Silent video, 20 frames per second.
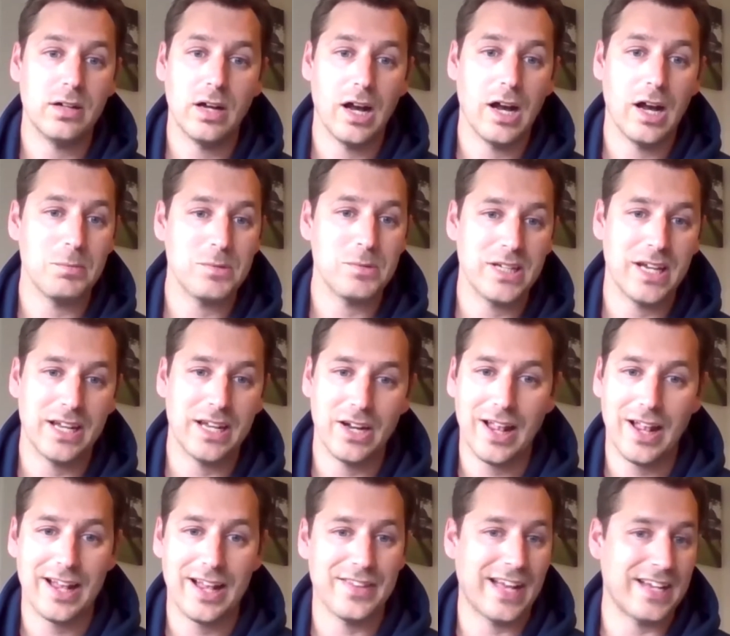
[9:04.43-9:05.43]
So yeah,
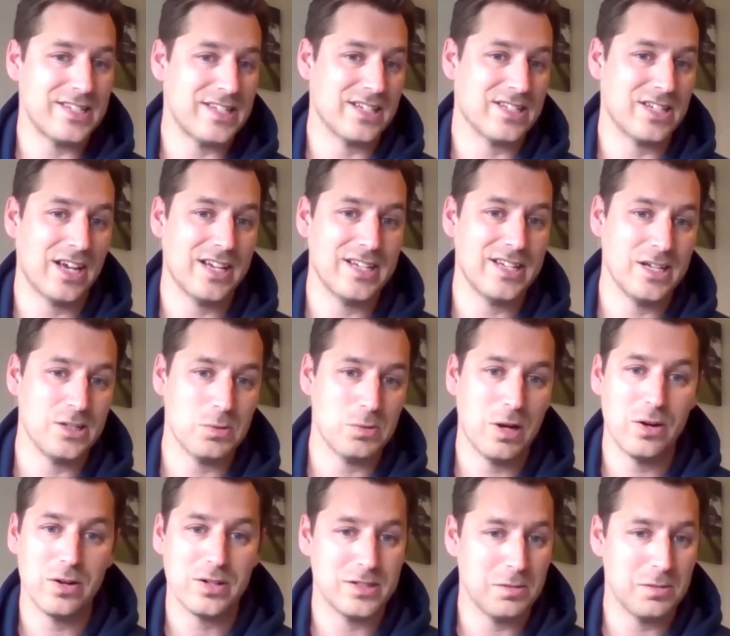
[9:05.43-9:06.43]
no, that's exciting as
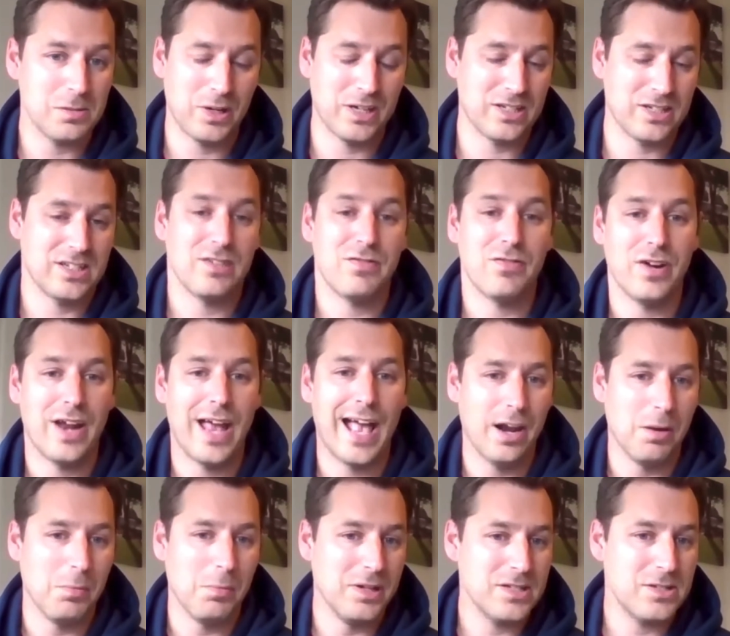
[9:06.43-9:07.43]
well, because it brings a different
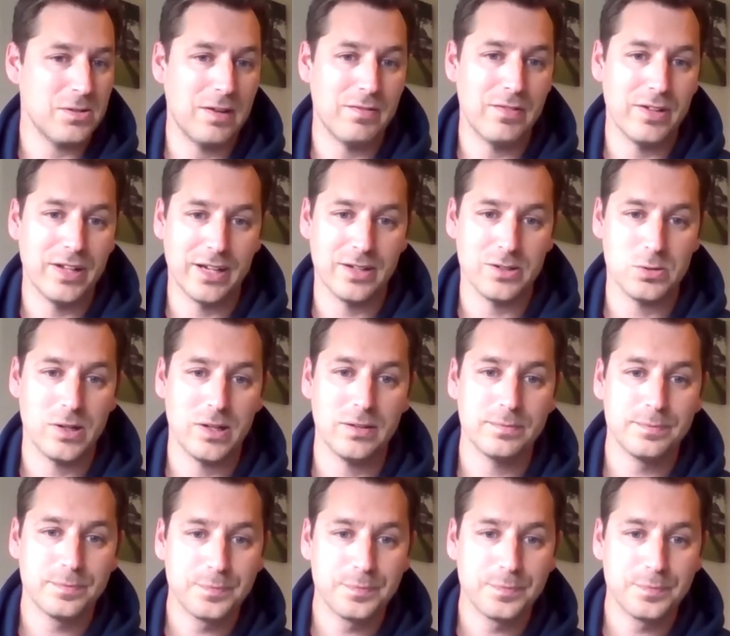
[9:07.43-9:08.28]
element to everything as well.